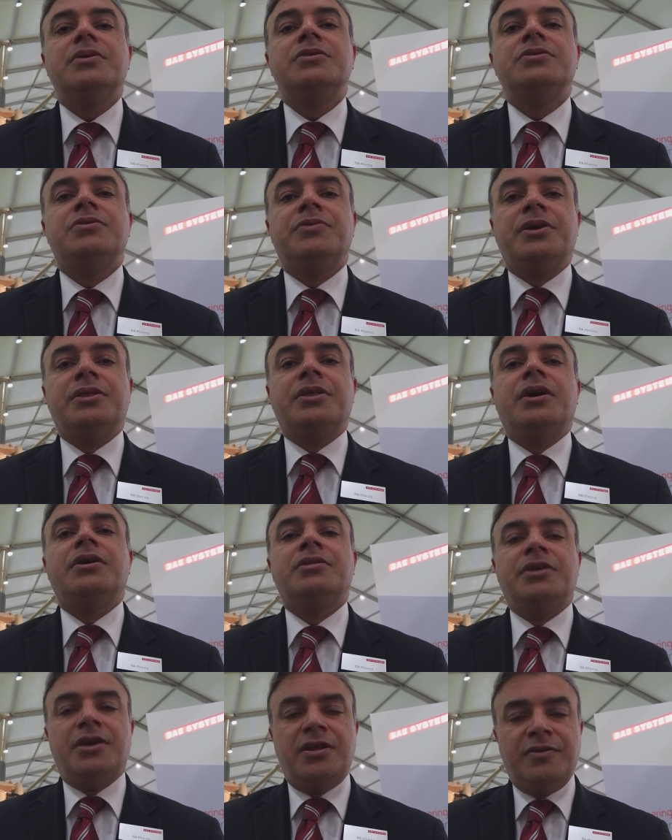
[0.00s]
during
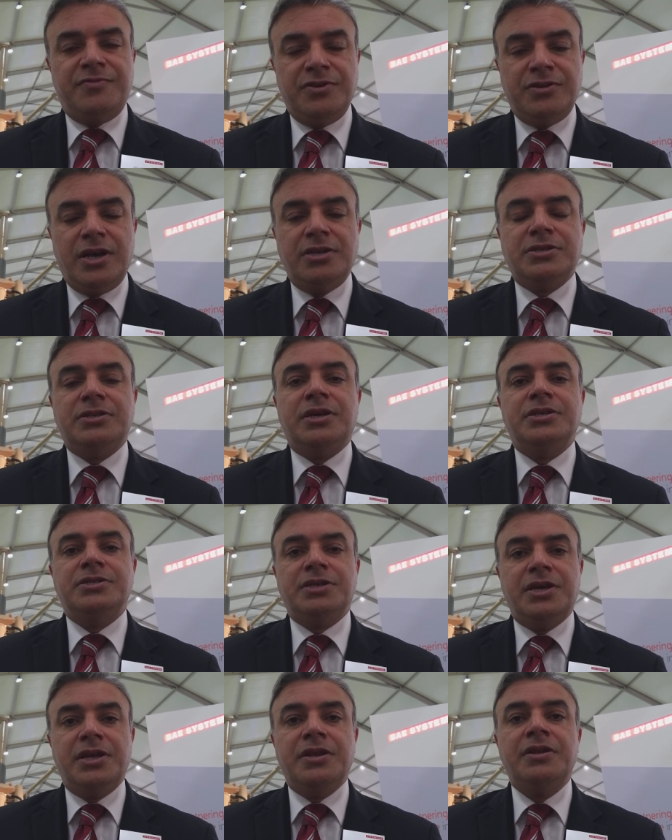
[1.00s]
the end of
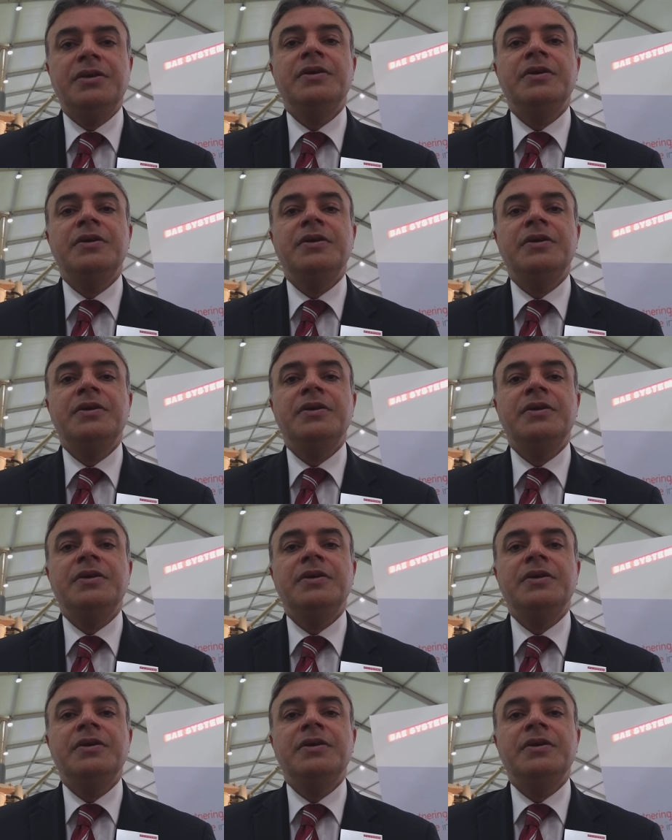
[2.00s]
2019.